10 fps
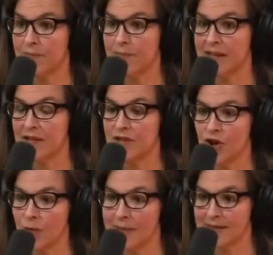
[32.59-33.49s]
meet a
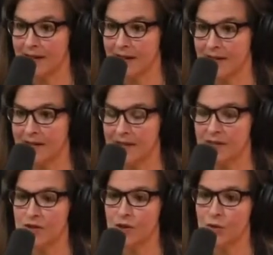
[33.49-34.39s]
DARPA
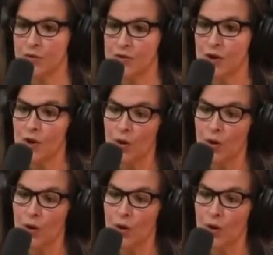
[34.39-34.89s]
scientist who was